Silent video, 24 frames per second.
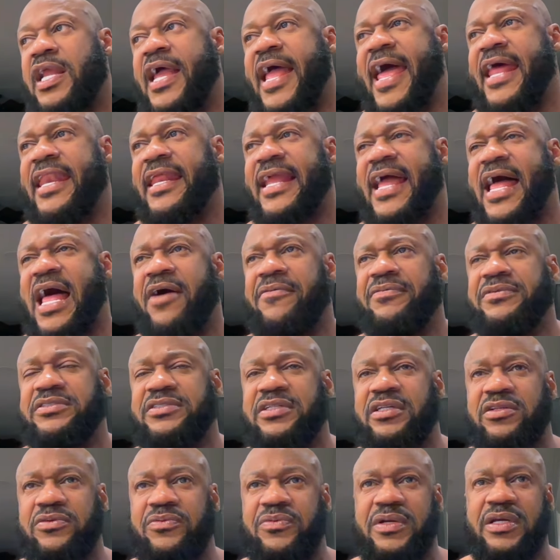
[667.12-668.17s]
I had a guy I was
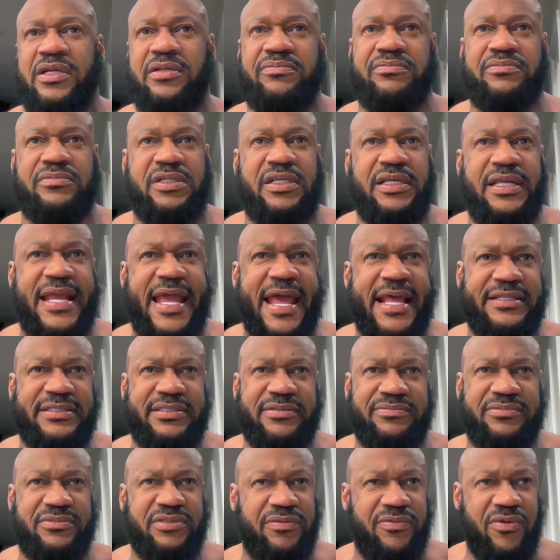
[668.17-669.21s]
dealing with, he had
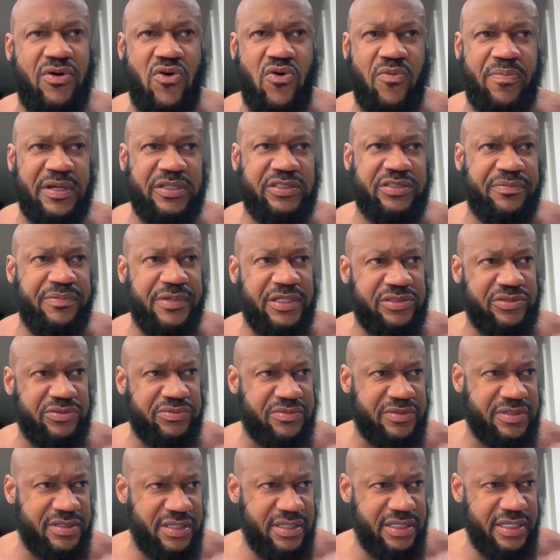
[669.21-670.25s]
some whole bunch of
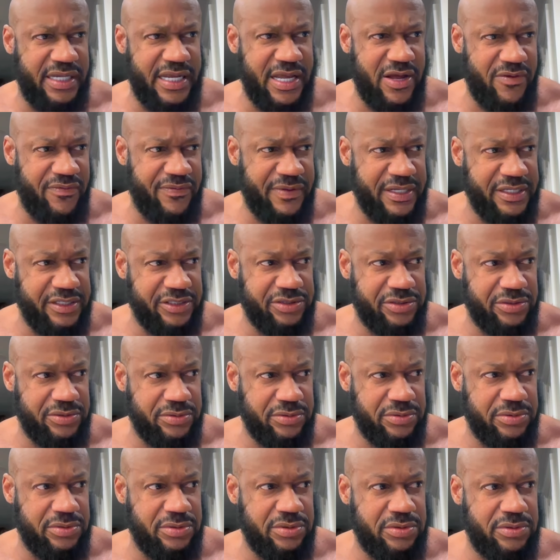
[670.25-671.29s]
mental health
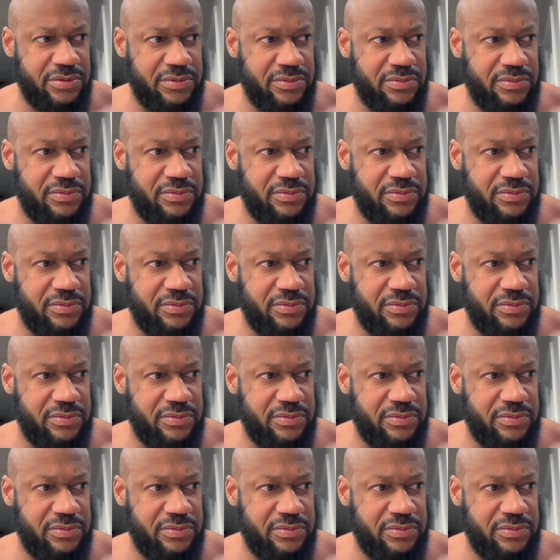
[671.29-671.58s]
issues